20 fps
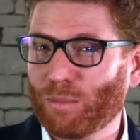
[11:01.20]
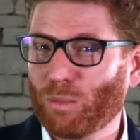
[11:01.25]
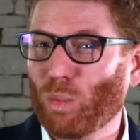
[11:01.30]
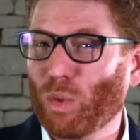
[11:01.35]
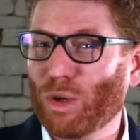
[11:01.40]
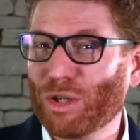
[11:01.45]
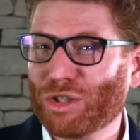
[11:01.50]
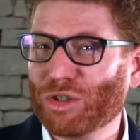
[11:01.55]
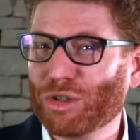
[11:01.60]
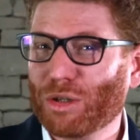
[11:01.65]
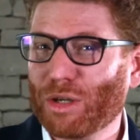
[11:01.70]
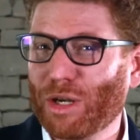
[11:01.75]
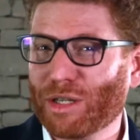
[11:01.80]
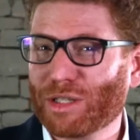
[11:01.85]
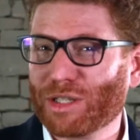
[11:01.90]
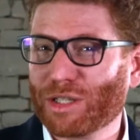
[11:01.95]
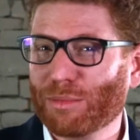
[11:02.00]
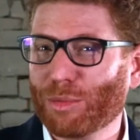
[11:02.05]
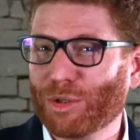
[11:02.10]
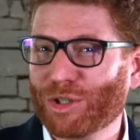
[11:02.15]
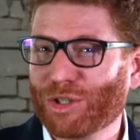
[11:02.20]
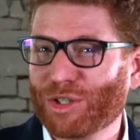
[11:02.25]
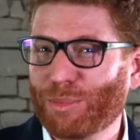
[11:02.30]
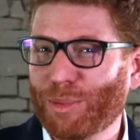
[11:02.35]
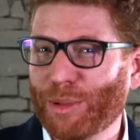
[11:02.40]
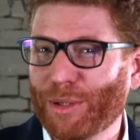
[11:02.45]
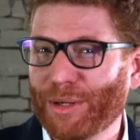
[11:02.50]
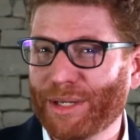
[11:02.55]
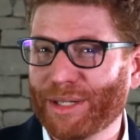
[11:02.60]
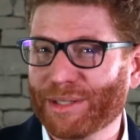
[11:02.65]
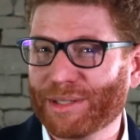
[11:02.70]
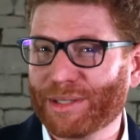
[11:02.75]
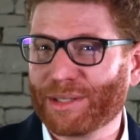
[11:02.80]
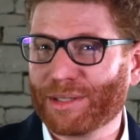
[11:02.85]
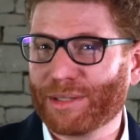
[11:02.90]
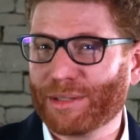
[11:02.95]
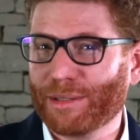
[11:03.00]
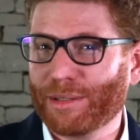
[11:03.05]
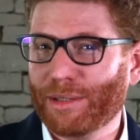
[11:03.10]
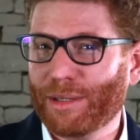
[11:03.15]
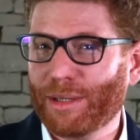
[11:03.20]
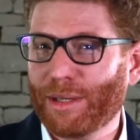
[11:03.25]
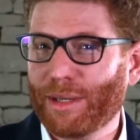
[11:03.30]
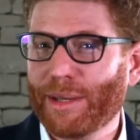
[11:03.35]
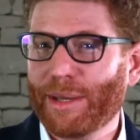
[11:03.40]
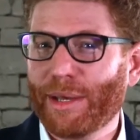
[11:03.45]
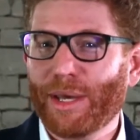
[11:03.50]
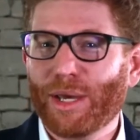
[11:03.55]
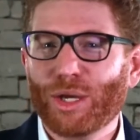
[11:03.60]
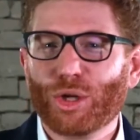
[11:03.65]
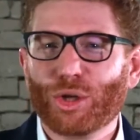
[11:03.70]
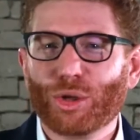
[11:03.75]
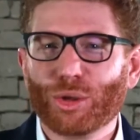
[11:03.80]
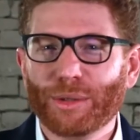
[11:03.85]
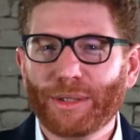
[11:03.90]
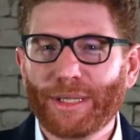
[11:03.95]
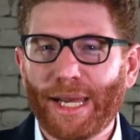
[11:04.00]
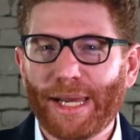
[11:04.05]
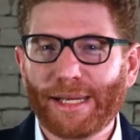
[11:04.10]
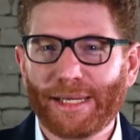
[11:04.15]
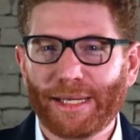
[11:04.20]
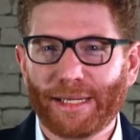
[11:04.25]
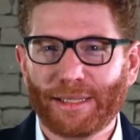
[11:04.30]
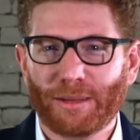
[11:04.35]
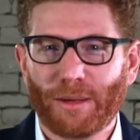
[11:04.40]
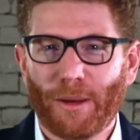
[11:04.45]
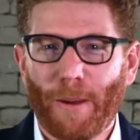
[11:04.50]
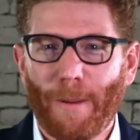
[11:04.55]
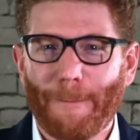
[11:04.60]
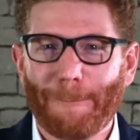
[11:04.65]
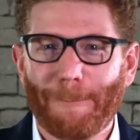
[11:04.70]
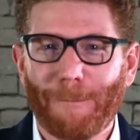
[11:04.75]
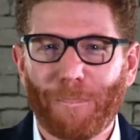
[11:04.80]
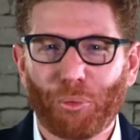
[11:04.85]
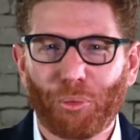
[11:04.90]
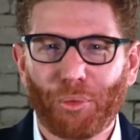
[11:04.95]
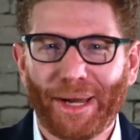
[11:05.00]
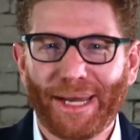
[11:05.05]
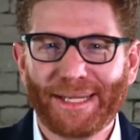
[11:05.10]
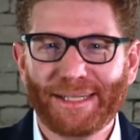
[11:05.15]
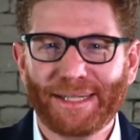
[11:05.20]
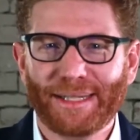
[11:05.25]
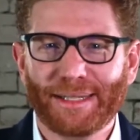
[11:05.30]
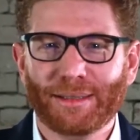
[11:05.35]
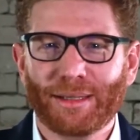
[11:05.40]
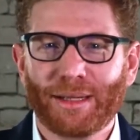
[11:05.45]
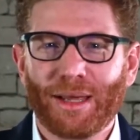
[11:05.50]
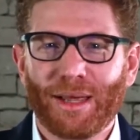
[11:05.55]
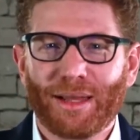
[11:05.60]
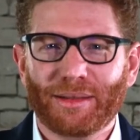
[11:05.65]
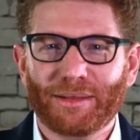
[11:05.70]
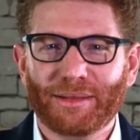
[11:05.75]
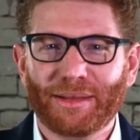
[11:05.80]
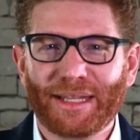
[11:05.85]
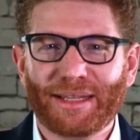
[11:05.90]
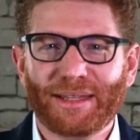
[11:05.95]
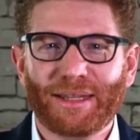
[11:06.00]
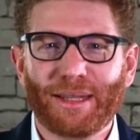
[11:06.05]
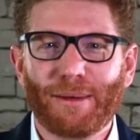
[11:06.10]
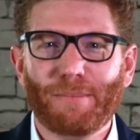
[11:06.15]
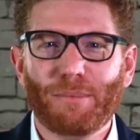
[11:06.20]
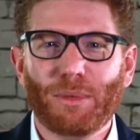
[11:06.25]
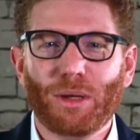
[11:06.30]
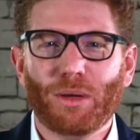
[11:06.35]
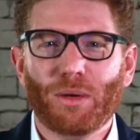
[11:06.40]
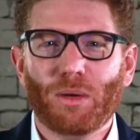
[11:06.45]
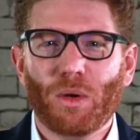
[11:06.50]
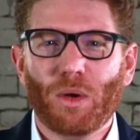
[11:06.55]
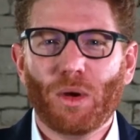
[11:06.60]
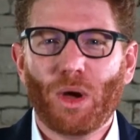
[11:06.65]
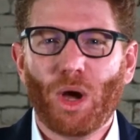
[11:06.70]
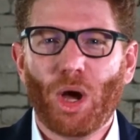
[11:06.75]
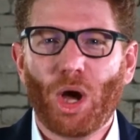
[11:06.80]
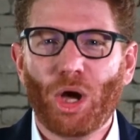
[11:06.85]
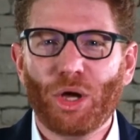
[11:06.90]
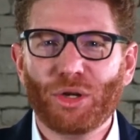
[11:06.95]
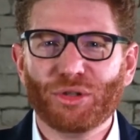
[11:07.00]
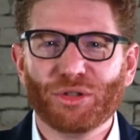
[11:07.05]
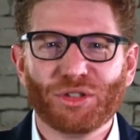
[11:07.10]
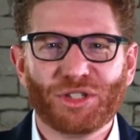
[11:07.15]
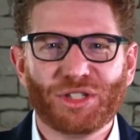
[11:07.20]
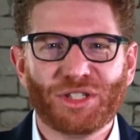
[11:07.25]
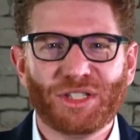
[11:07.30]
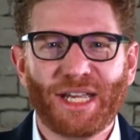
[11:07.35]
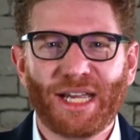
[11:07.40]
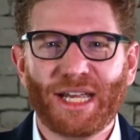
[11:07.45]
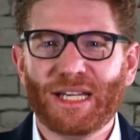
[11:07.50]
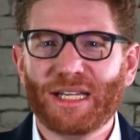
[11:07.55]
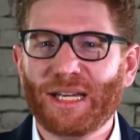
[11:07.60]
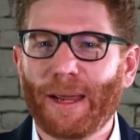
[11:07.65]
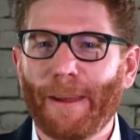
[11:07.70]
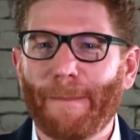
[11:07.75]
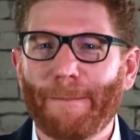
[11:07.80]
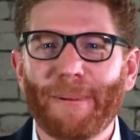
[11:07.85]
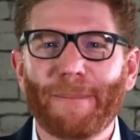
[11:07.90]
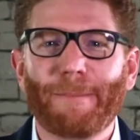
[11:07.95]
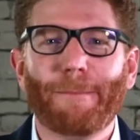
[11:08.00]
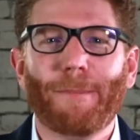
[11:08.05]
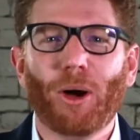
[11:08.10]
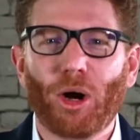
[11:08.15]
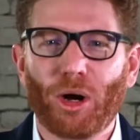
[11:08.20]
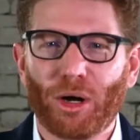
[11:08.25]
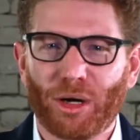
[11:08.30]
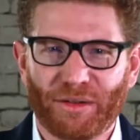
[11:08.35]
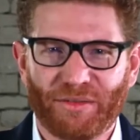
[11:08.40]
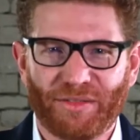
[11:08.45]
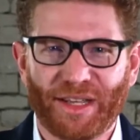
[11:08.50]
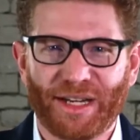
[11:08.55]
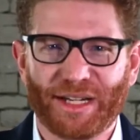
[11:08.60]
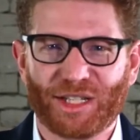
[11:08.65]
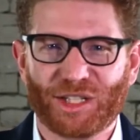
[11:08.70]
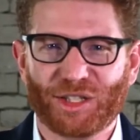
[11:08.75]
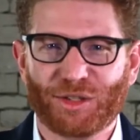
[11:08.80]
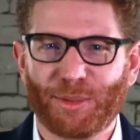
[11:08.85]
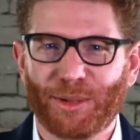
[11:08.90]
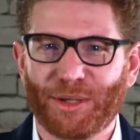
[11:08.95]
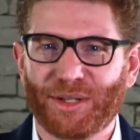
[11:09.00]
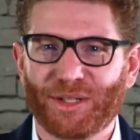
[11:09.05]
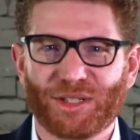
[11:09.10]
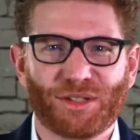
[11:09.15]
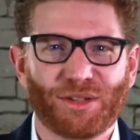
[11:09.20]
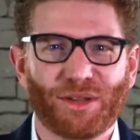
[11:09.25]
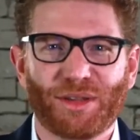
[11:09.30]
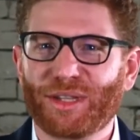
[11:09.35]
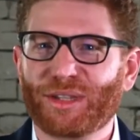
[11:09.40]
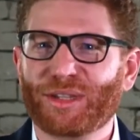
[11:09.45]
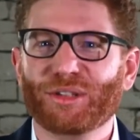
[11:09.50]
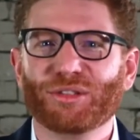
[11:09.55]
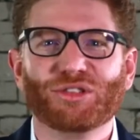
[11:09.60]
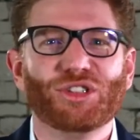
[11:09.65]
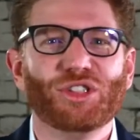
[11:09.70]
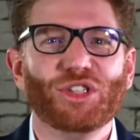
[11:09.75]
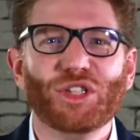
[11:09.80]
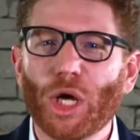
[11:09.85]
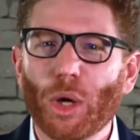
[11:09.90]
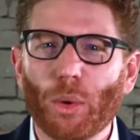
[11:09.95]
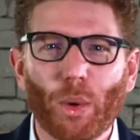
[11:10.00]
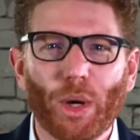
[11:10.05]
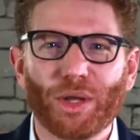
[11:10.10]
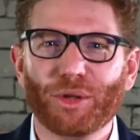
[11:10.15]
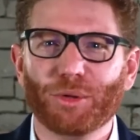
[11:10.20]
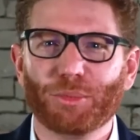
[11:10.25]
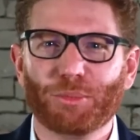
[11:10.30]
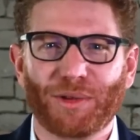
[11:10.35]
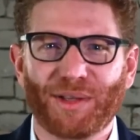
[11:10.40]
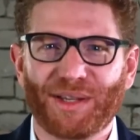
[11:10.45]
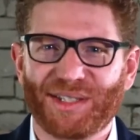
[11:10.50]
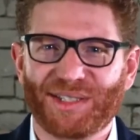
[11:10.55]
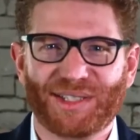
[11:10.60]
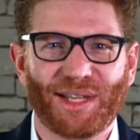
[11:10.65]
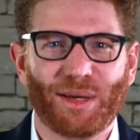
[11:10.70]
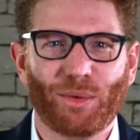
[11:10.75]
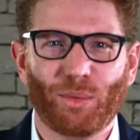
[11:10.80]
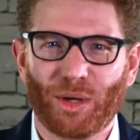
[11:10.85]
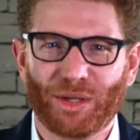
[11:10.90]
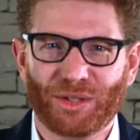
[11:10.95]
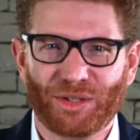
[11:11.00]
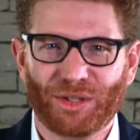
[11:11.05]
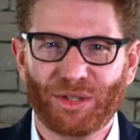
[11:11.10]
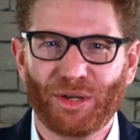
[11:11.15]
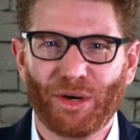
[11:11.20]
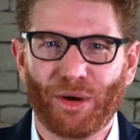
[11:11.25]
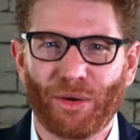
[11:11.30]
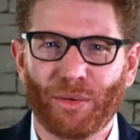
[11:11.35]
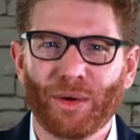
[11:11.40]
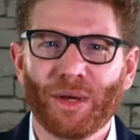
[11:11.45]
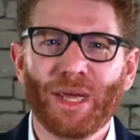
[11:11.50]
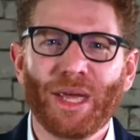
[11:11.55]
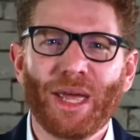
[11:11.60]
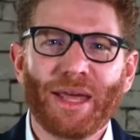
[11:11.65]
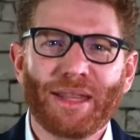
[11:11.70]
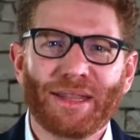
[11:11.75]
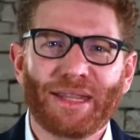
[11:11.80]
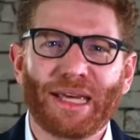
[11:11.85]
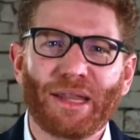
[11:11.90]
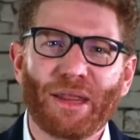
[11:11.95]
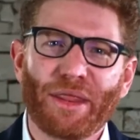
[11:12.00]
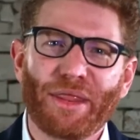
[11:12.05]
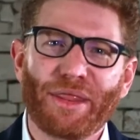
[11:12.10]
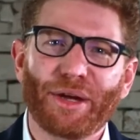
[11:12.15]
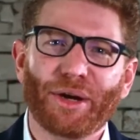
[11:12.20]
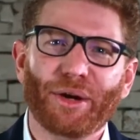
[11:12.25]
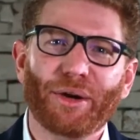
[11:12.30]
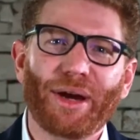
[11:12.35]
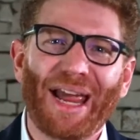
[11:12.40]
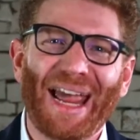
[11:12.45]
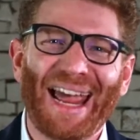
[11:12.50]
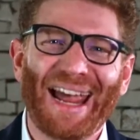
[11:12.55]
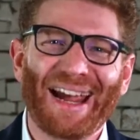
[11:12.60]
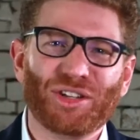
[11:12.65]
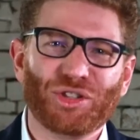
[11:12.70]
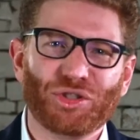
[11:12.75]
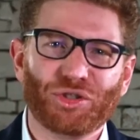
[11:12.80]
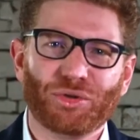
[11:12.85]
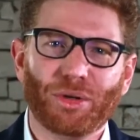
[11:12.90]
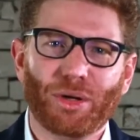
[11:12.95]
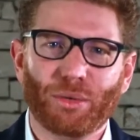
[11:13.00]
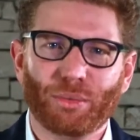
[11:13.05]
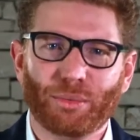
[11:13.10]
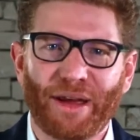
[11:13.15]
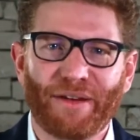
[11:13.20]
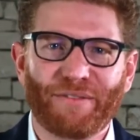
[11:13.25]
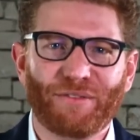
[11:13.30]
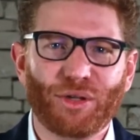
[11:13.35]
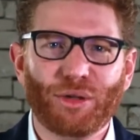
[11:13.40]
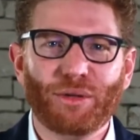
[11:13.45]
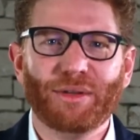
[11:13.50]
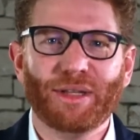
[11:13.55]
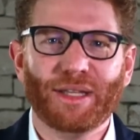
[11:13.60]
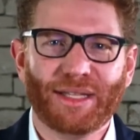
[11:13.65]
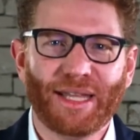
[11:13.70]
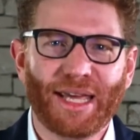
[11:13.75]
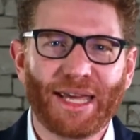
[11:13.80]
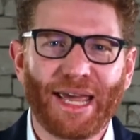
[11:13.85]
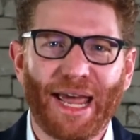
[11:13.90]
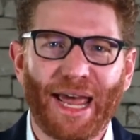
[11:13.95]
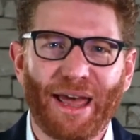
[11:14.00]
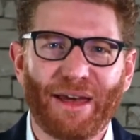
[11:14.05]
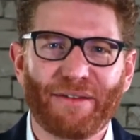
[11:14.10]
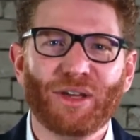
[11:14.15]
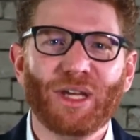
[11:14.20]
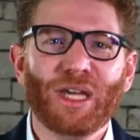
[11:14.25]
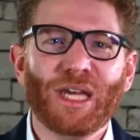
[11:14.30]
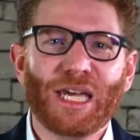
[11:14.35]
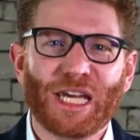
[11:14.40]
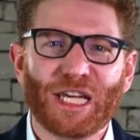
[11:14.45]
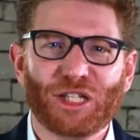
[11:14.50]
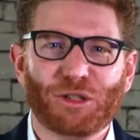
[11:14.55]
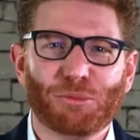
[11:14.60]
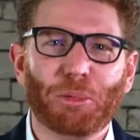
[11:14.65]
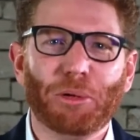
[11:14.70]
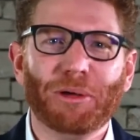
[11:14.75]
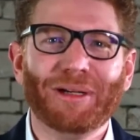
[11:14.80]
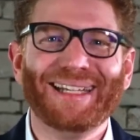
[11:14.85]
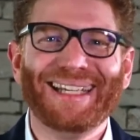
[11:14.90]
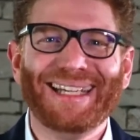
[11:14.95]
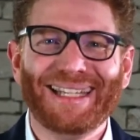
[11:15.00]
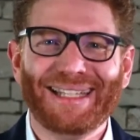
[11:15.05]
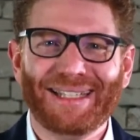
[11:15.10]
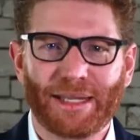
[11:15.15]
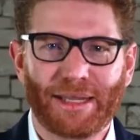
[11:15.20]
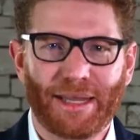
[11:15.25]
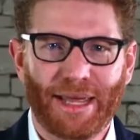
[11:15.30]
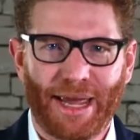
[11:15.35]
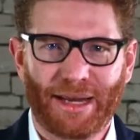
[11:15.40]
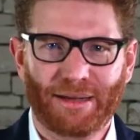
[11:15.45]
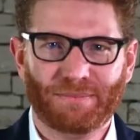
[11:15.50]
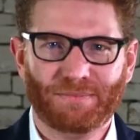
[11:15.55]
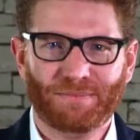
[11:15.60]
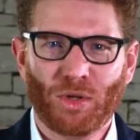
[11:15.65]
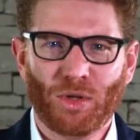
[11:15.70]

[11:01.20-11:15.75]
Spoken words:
What's your customer experience? Create it, brand it, let them understand and be part of that experience so that there's no other place they want to go, that their extra revenue that they have is put into that.